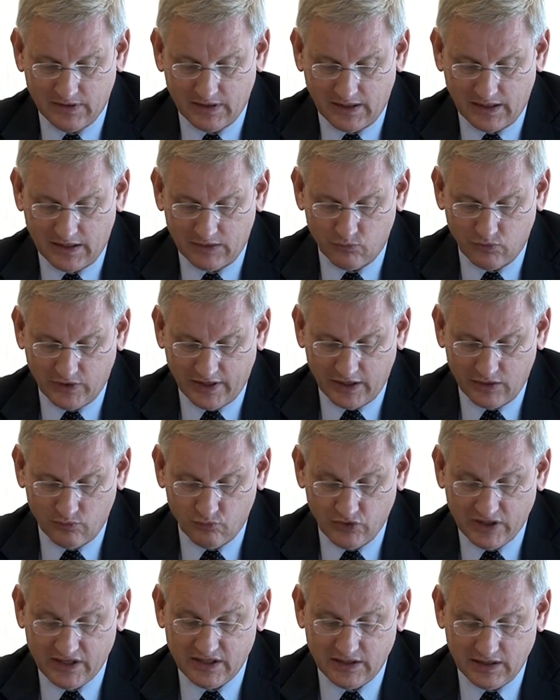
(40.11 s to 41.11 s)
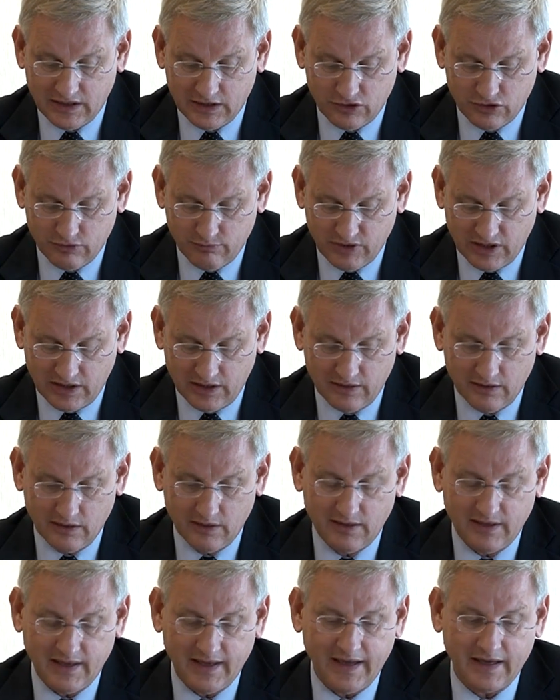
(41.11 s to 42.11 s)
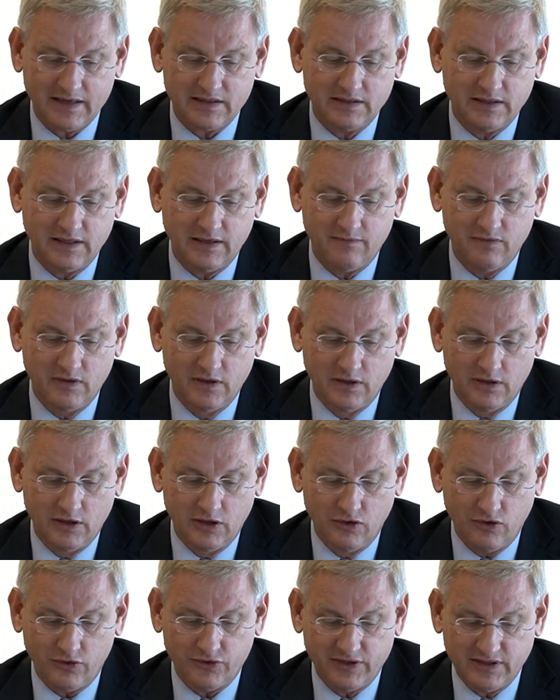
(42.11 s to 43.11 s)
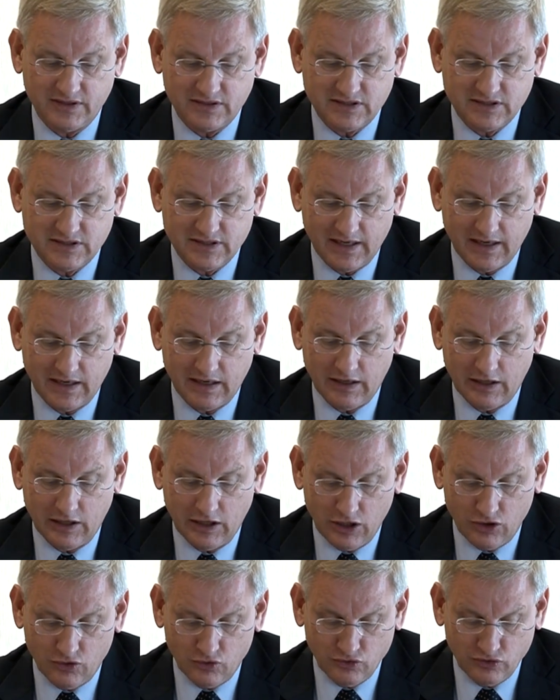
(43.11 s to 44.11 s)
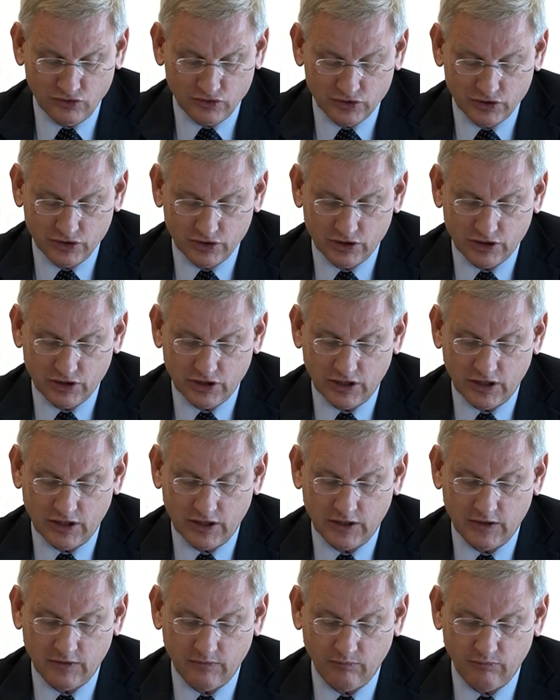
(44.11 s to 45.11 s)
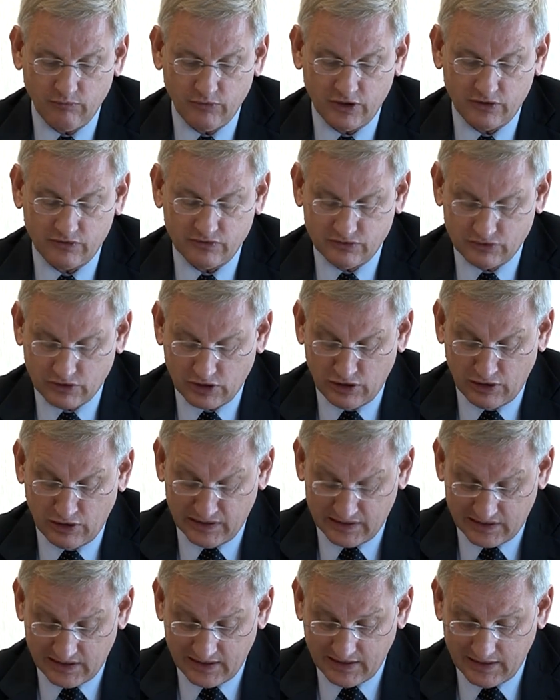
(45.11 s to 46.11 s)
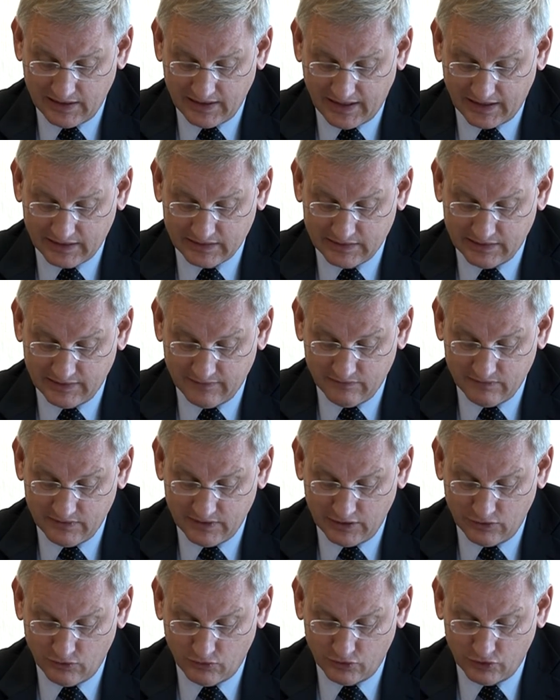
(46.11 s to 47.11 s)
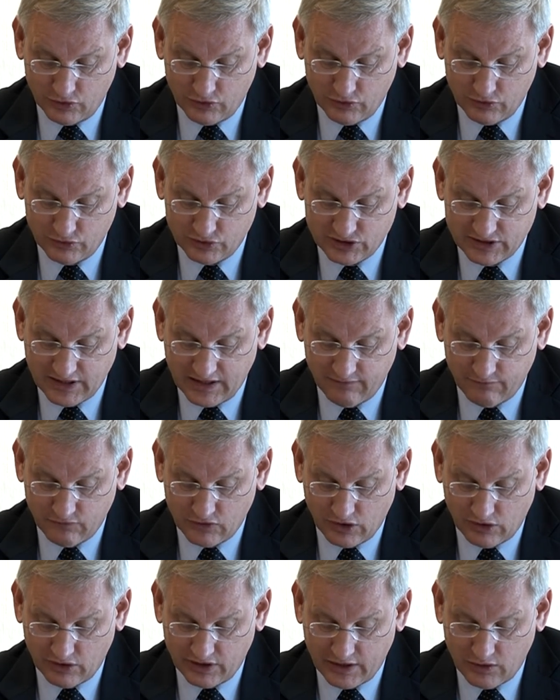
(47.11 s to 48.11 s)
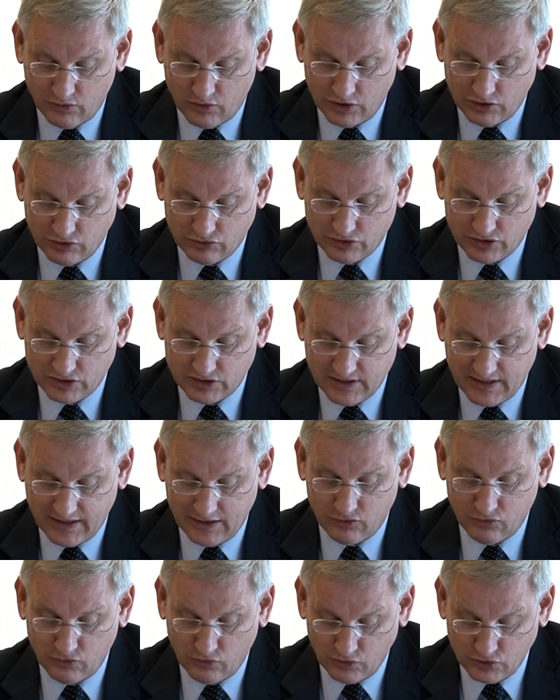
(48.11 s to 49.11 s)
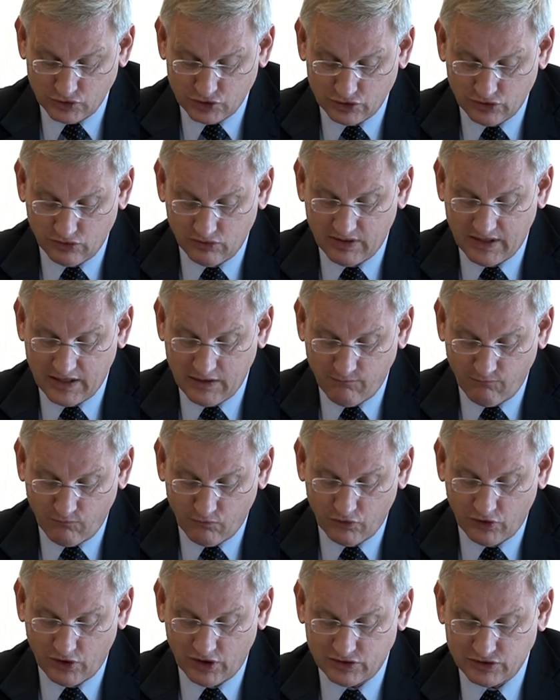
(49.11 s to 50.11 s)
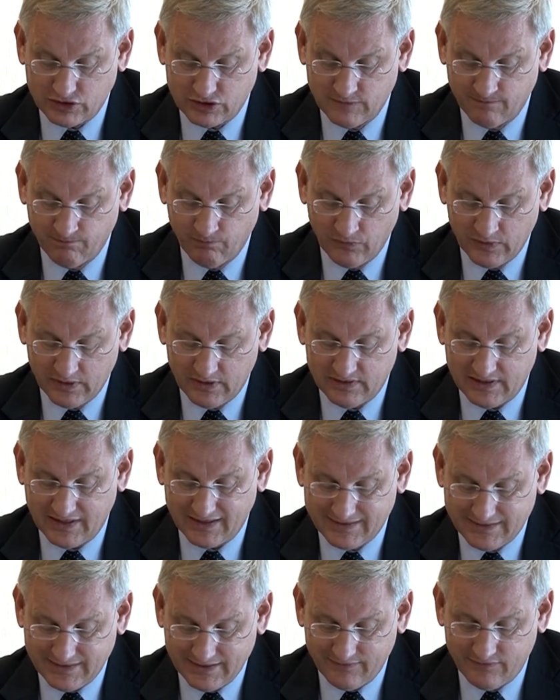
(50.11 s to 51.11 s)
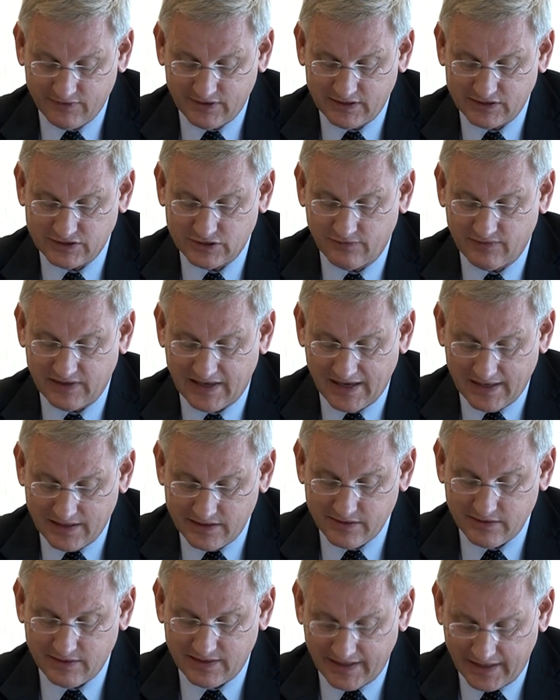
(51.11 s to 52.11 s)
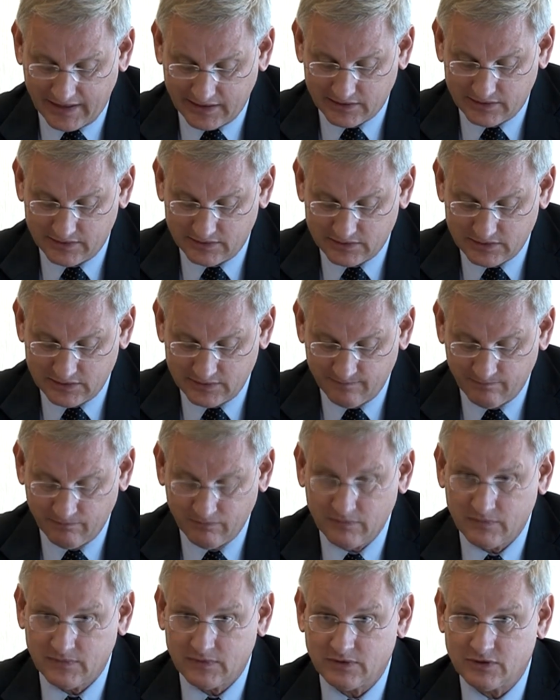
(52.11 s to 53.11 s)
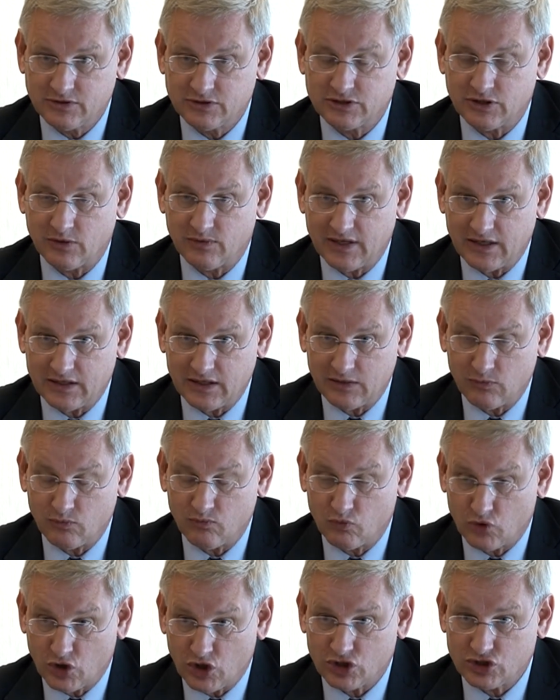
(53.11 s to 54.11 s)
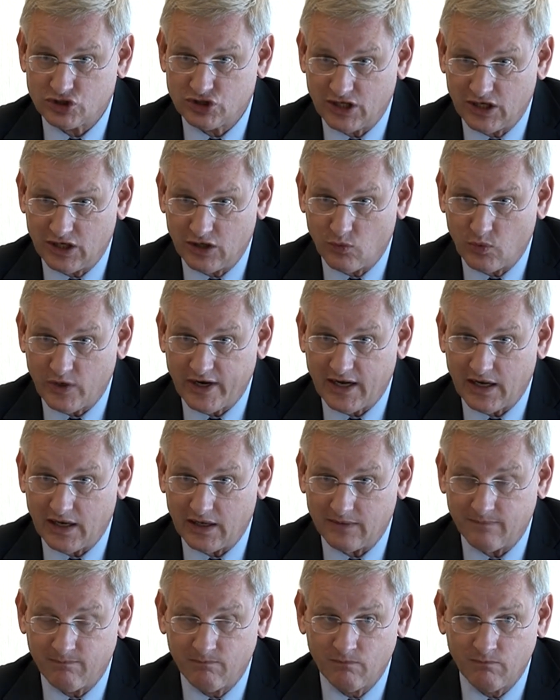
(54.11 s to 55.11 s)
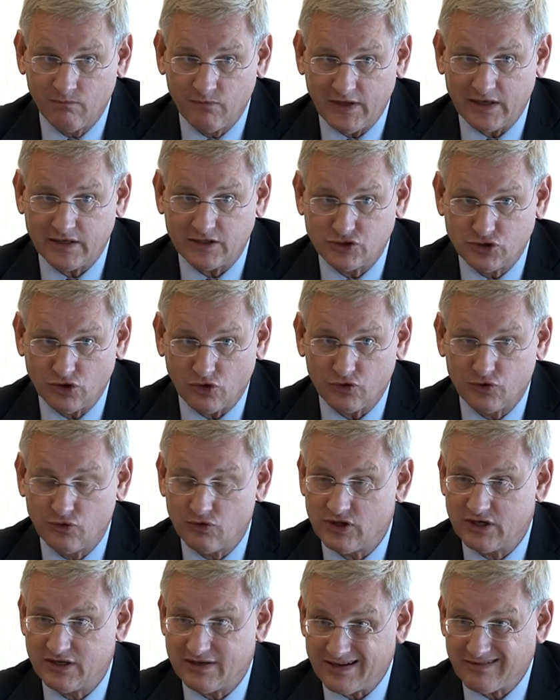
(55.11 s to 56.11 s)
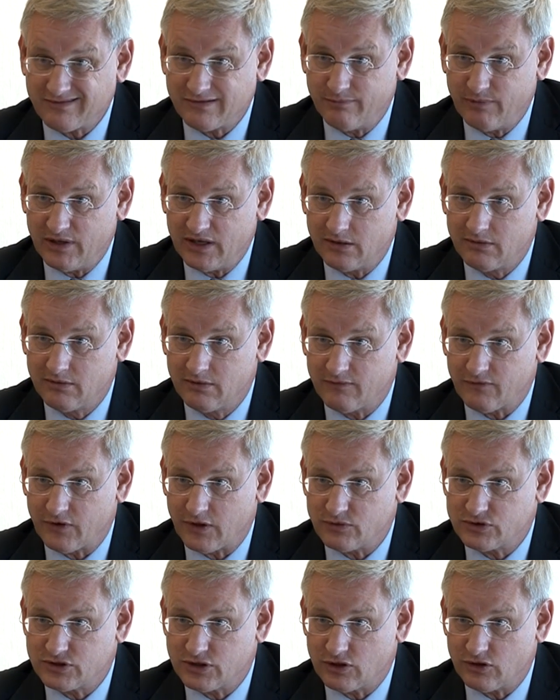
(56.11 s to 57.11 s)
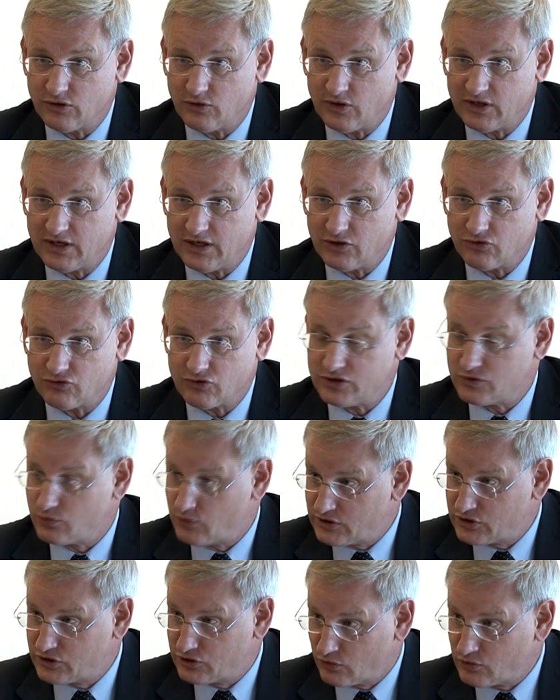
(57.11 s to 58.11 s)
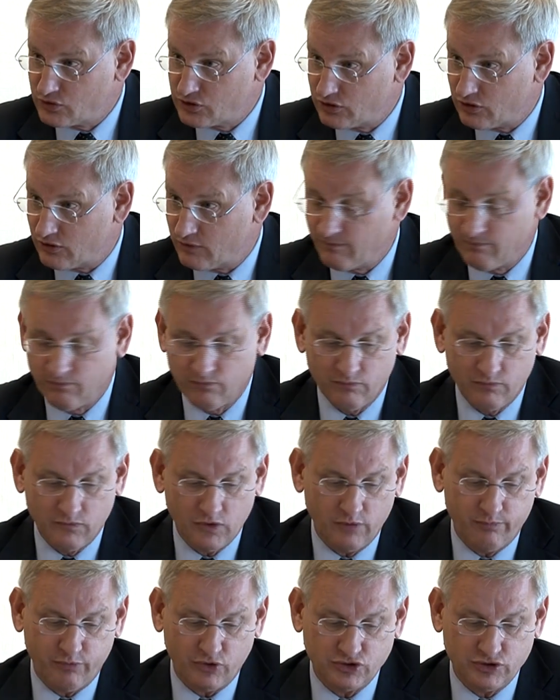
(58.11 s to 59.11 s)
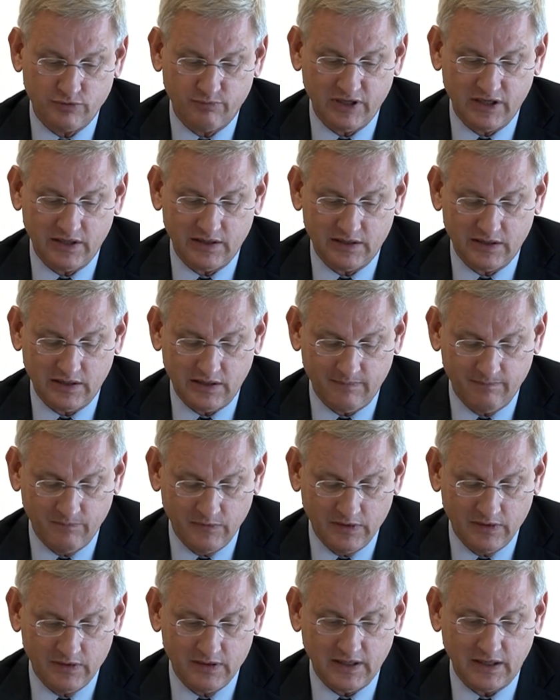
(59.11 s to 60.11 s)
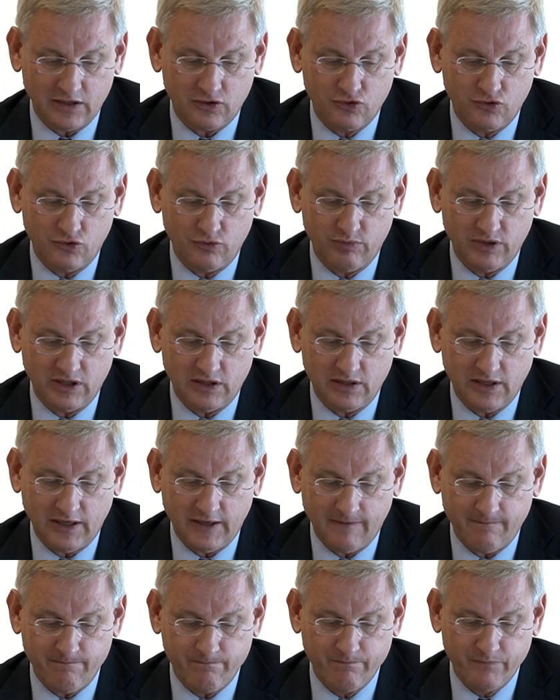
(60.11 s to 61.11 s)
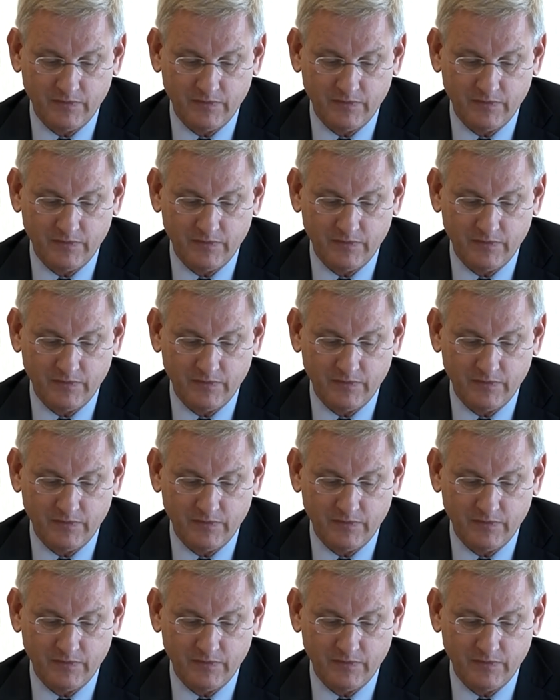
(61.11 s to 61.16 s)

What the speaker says: and where we need to be active, not necessarily alone, but clearly active in order to safeguard our interest and to also influence the activities of other actors so that it works in a way that is not to the detriment of our security interests, which is also a possibility that could be there.